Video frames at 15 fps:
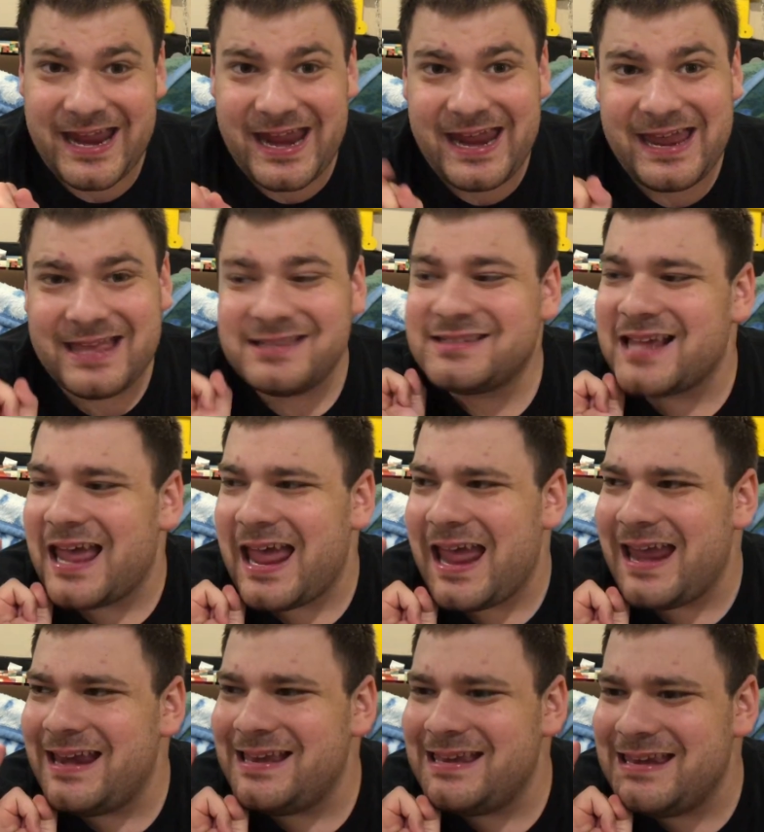is
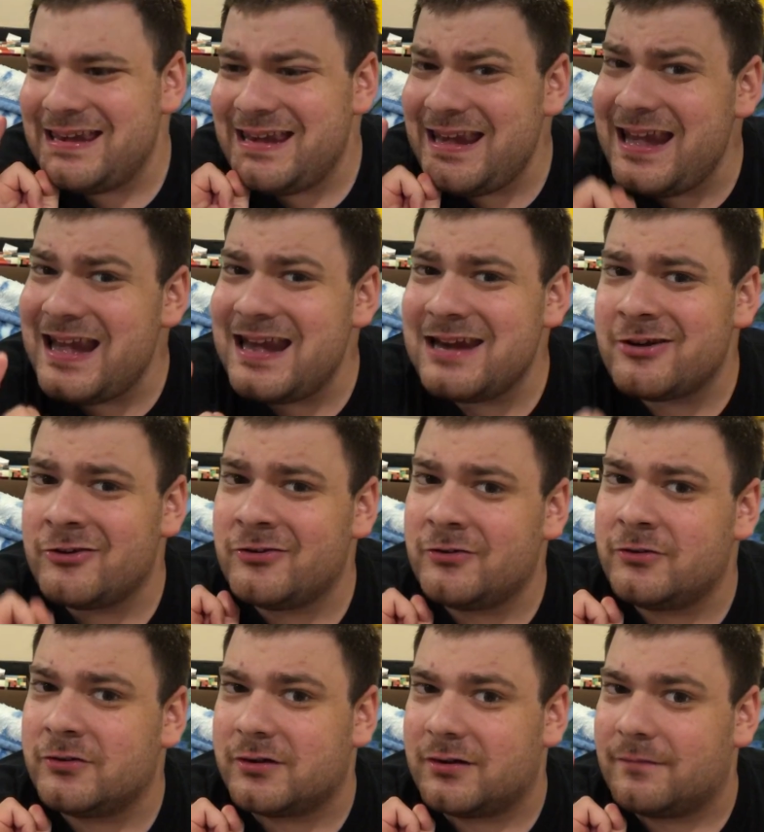a
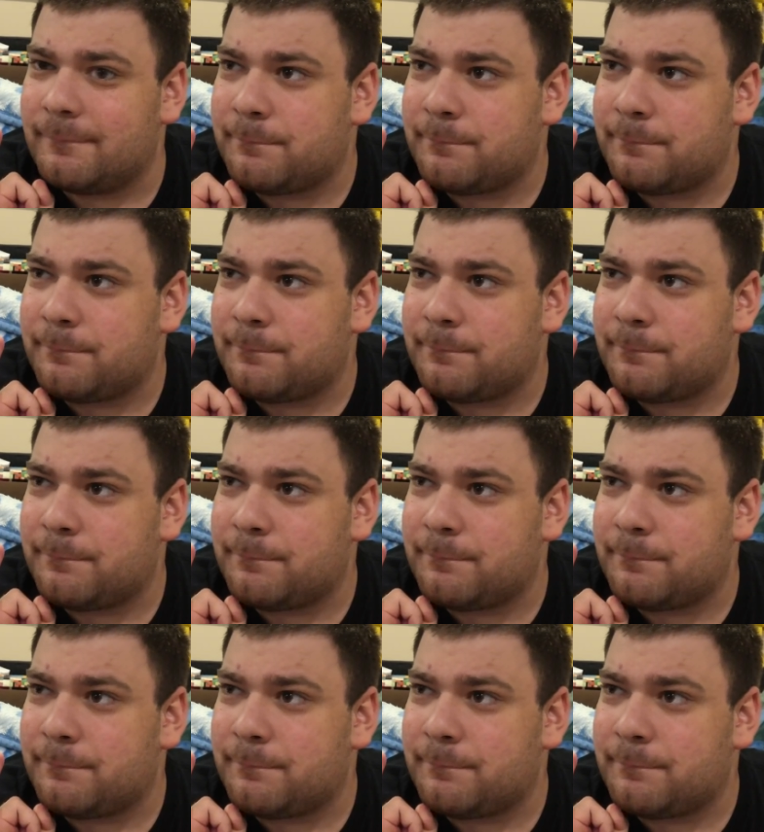near